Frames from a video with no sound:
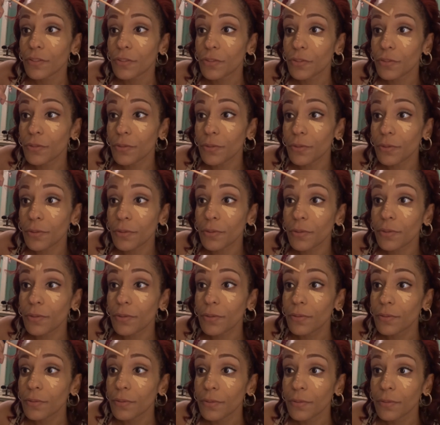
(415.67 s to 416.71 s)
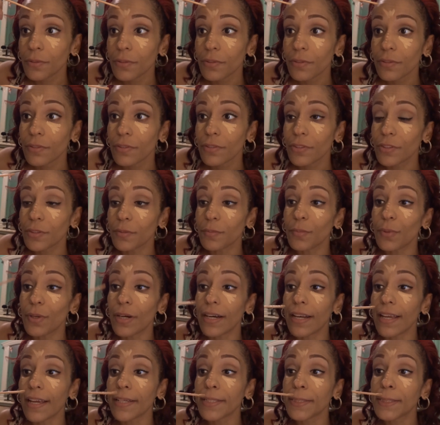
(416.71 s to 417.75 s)
Do some
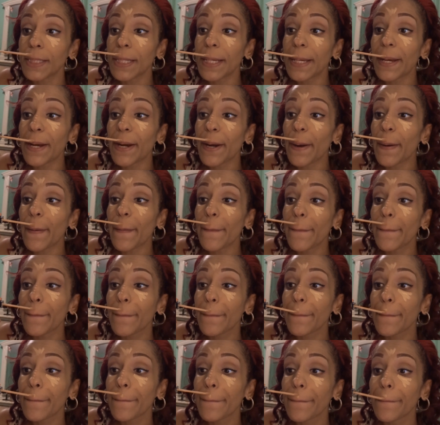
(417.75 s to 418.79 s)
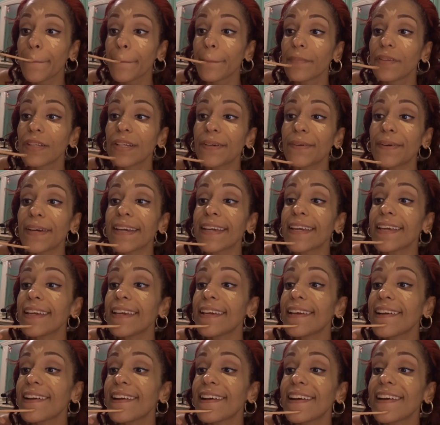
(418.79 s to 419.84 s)
more lines here. Right
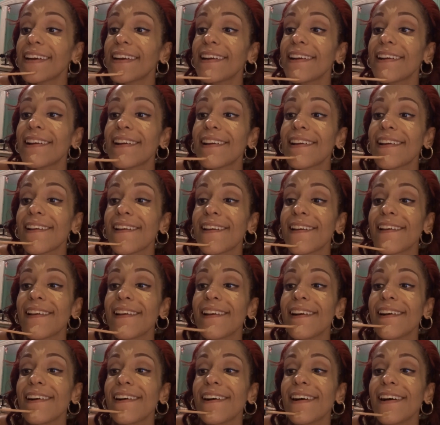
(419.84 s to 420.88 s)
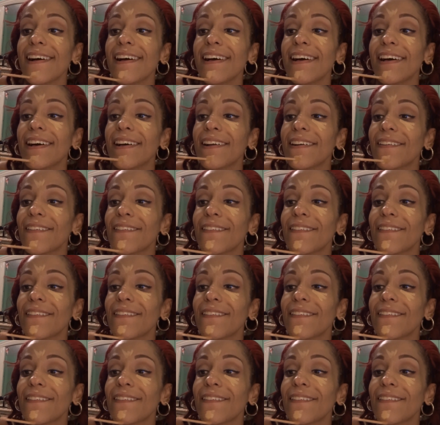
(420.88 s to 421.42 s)
here. And